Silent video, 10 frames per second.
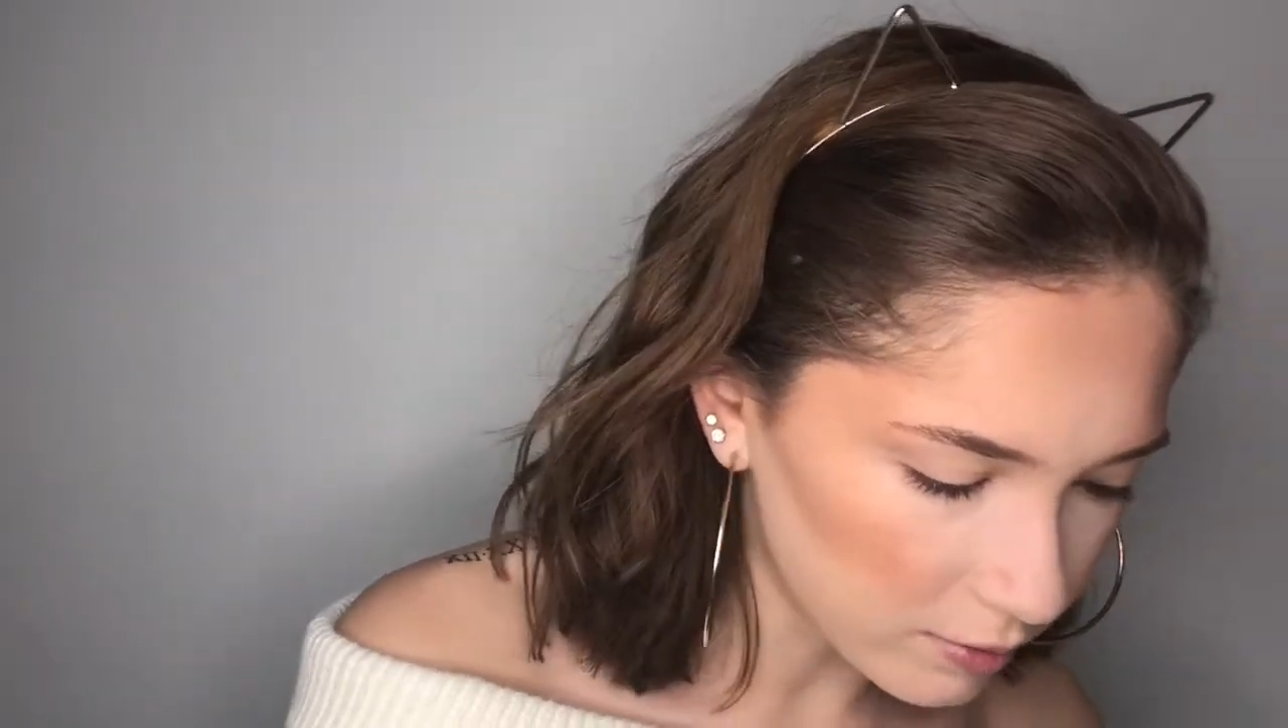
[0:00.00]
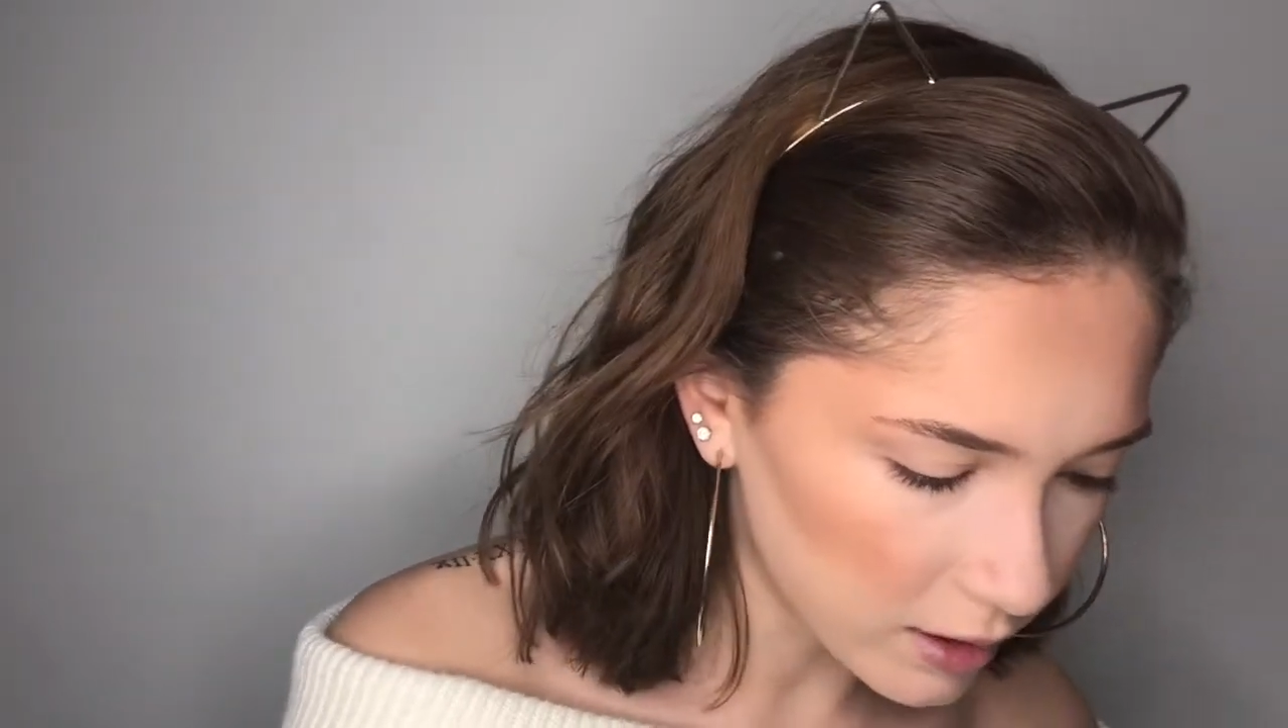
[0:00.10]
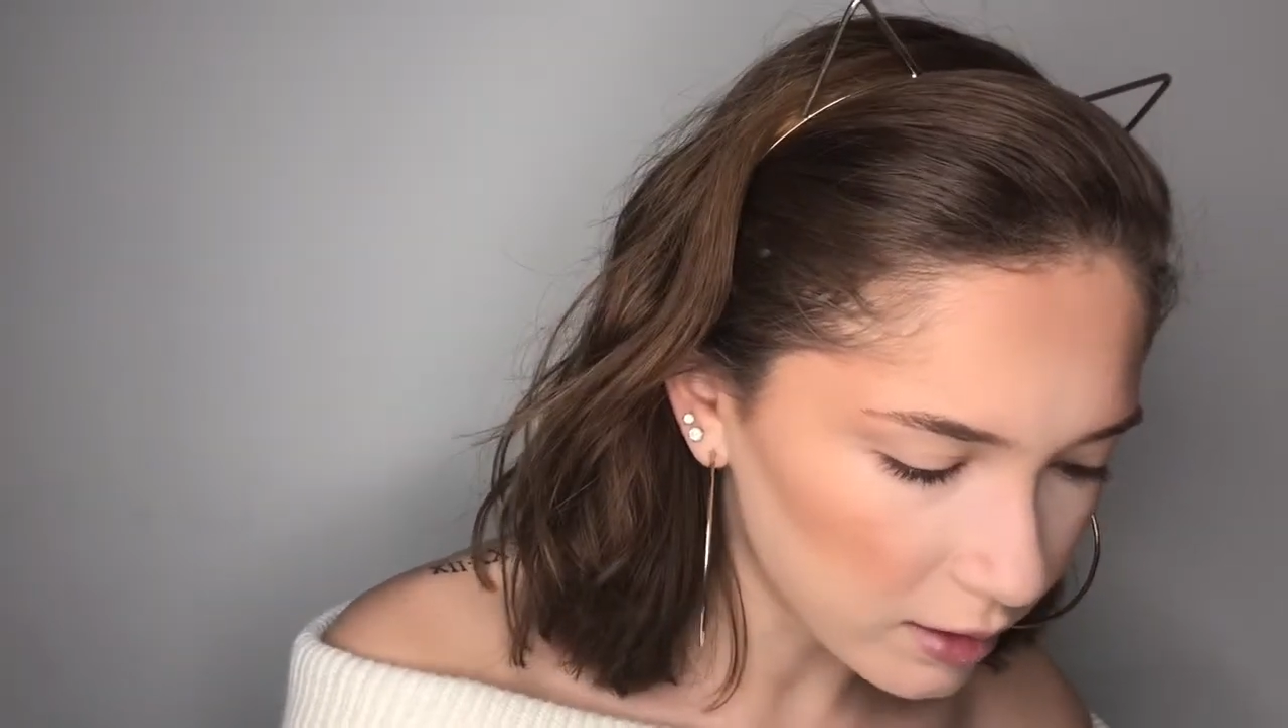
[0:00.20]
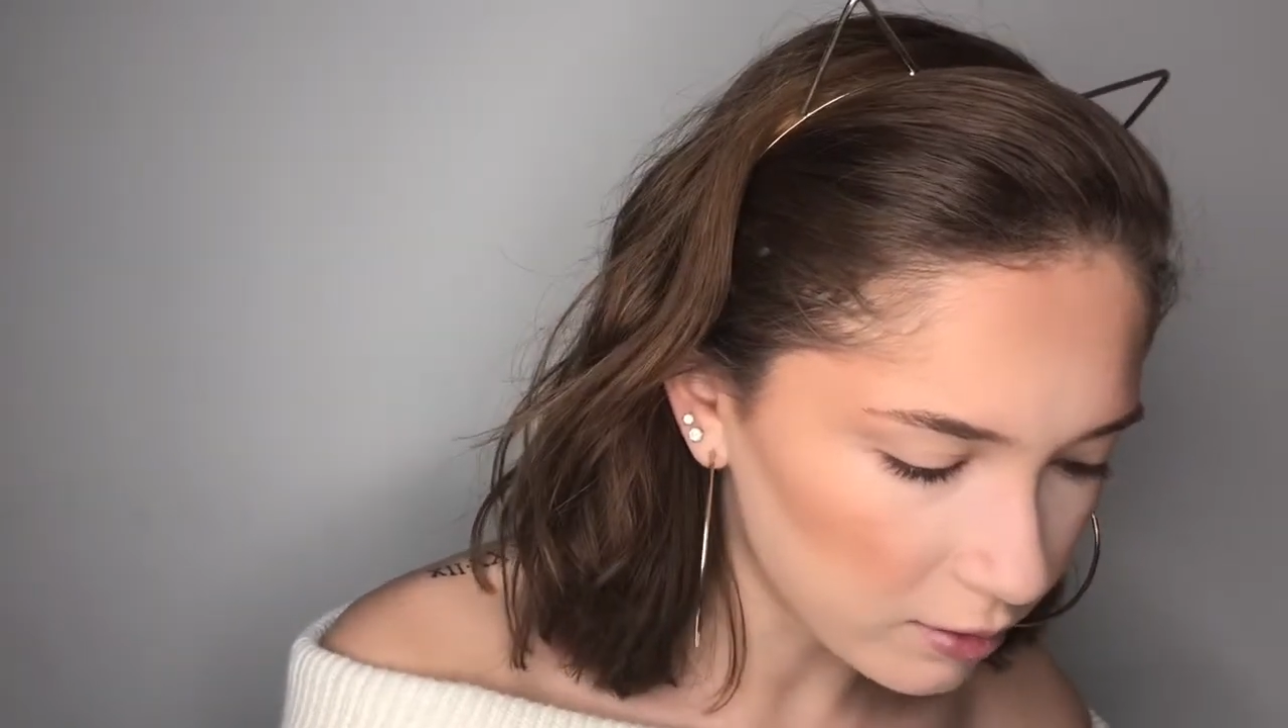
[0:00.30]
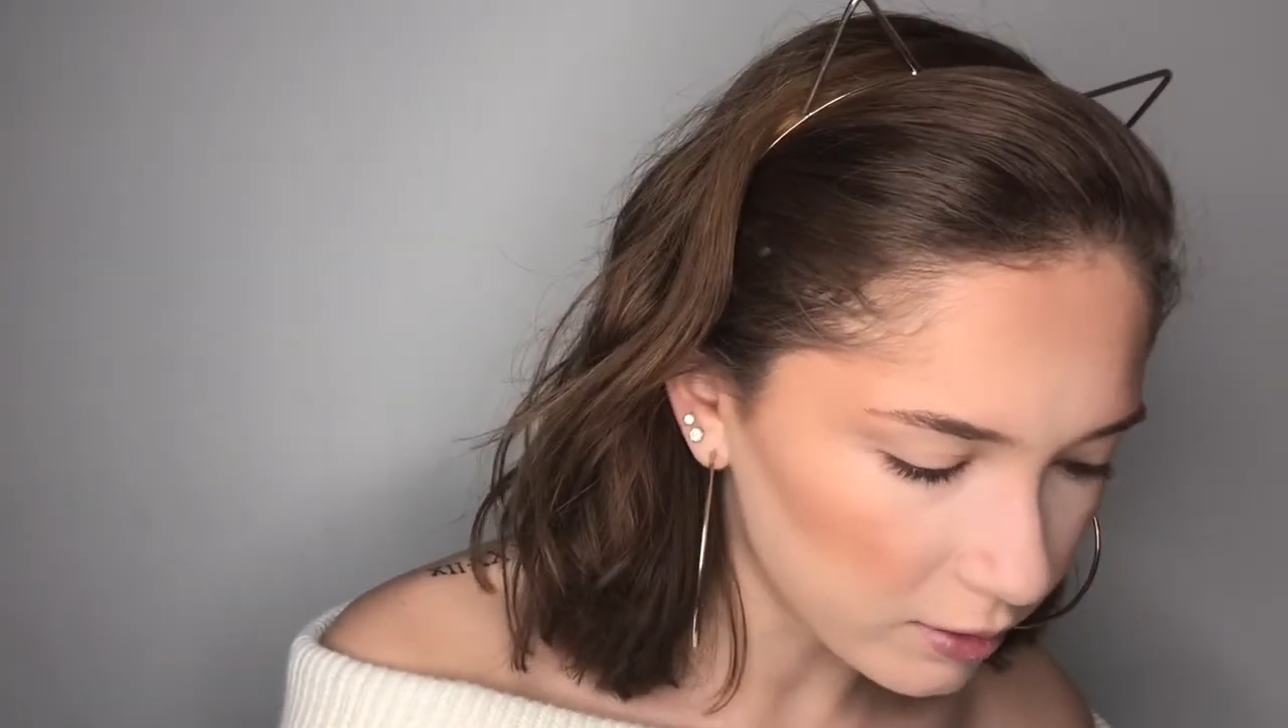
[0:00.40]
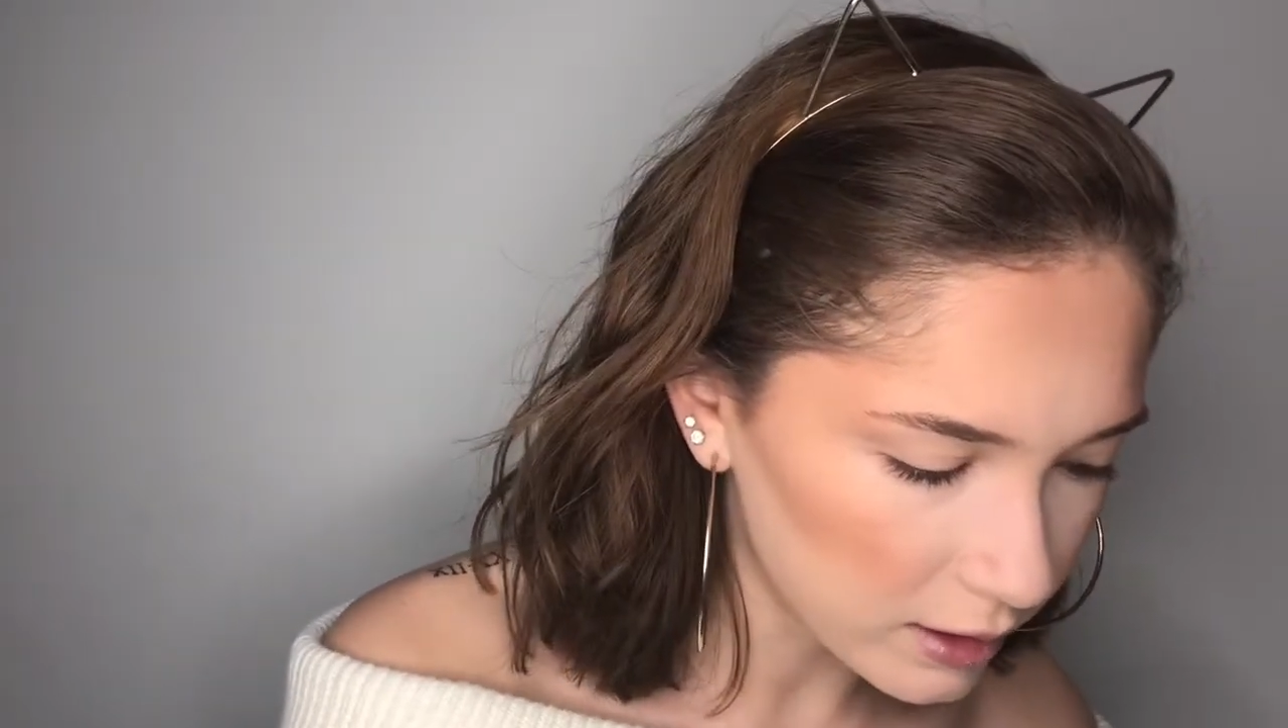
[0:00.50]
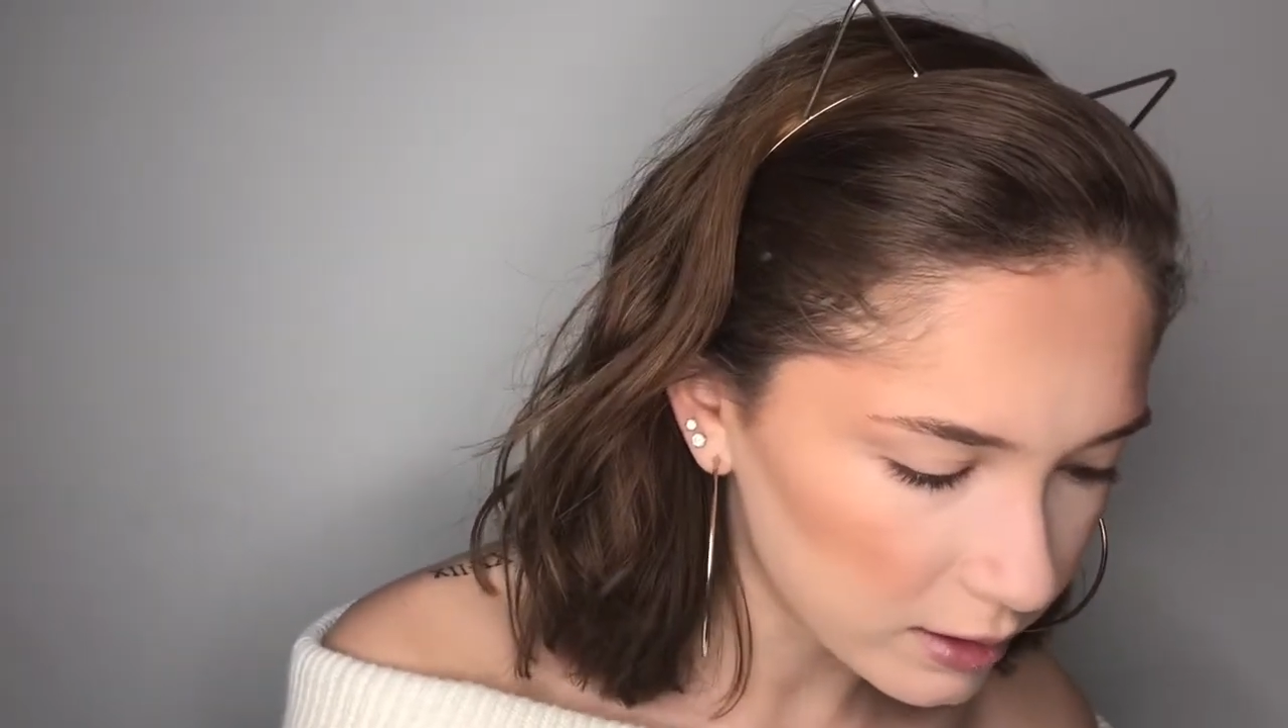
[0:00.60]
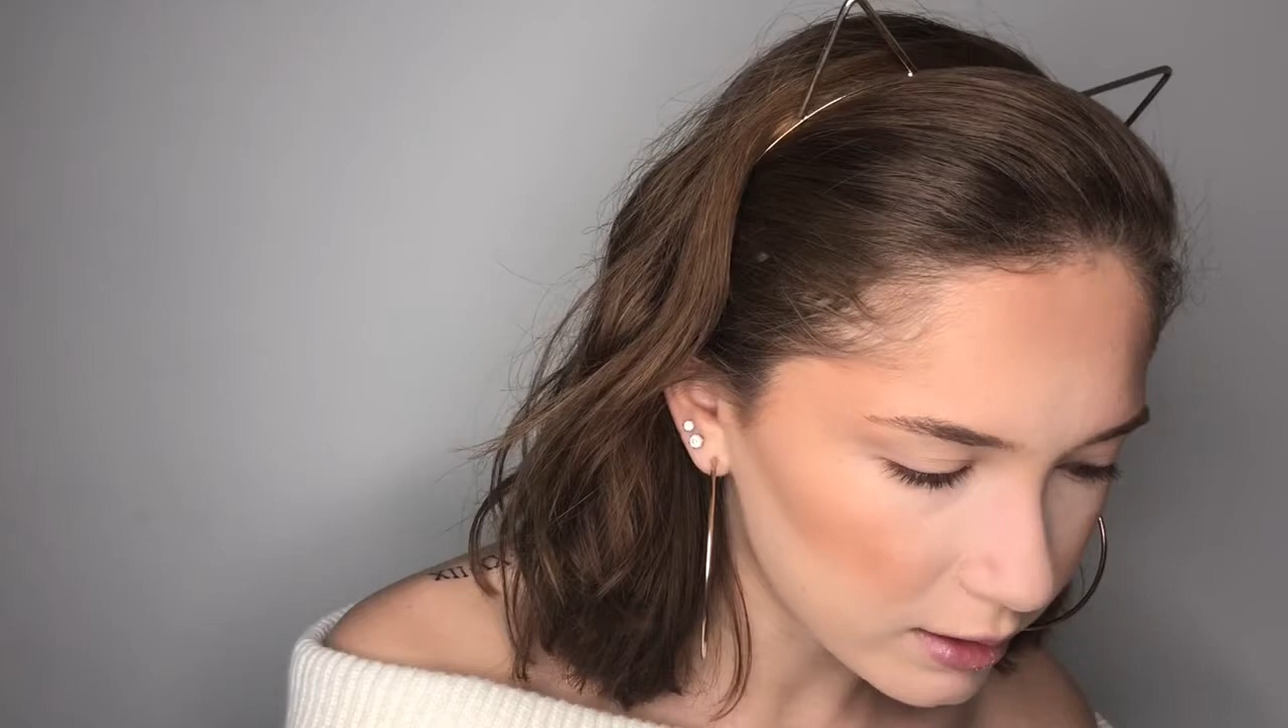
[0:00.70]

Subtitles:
Like always,